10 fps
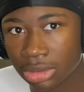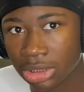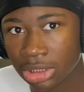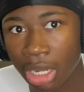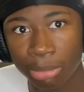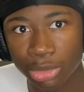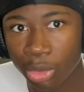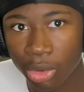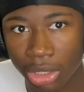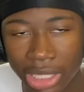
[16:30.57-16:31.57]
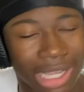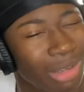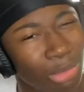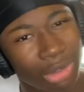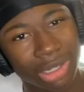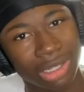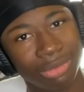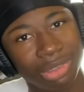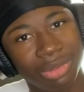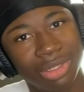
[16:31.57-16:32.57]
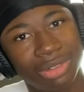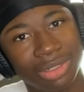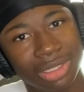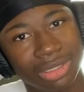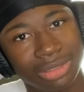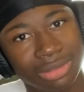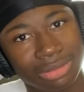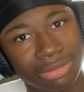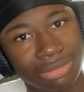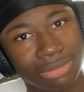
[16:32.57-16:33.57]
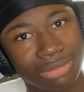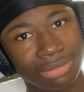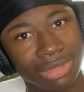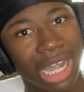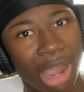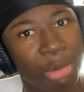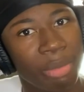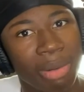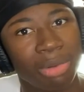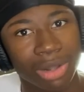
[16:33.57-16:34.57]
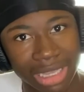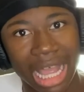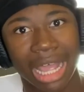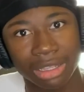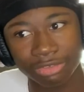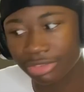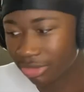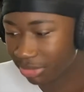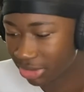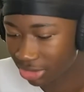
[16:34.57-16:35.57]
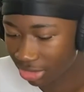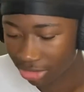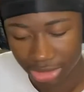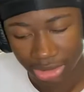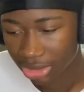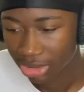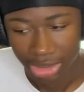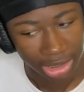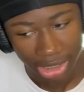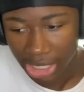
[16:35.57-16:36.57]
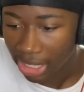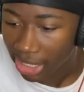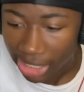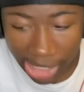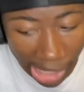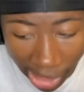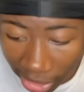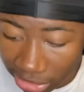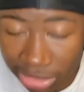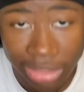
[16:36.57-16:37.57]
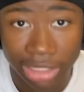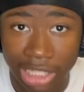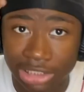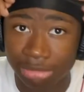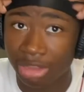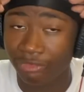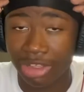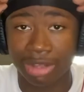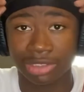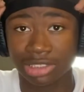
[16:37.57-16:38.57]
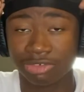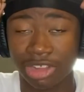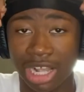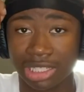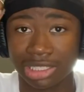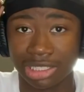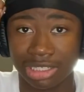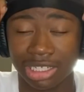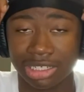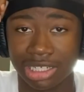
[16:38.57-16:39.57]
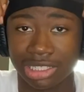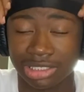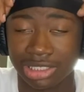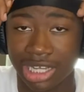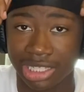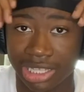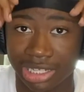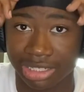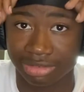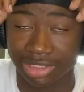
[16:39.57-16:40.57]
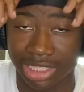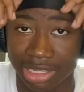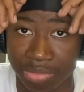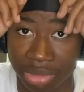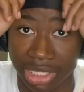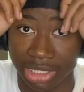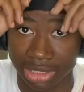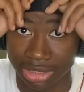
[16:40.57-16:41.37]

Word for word: Dumbledore, like, come on, what are we doing? Like, I remember a lot, feel me? So, I, I don't know. Y'all tell me if I was valid in, in, in saying that it was a B.